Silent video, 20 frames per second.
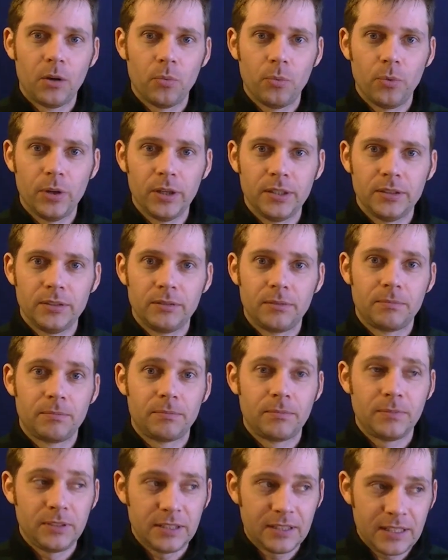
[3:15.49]
would
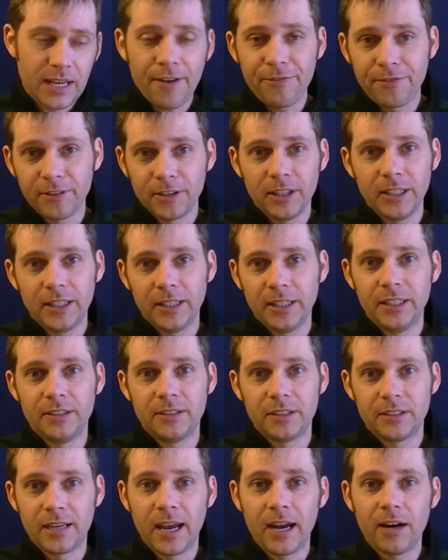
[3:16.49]
definitely lead
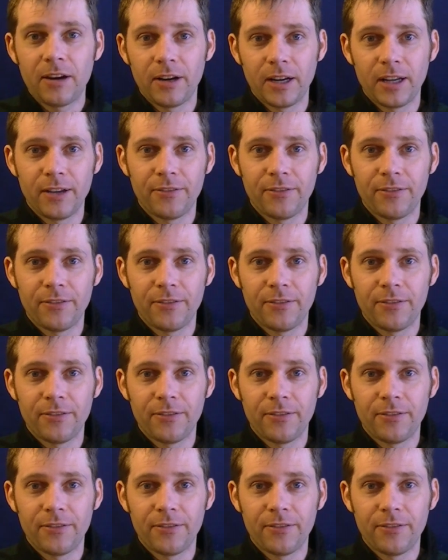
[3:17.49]
to tearing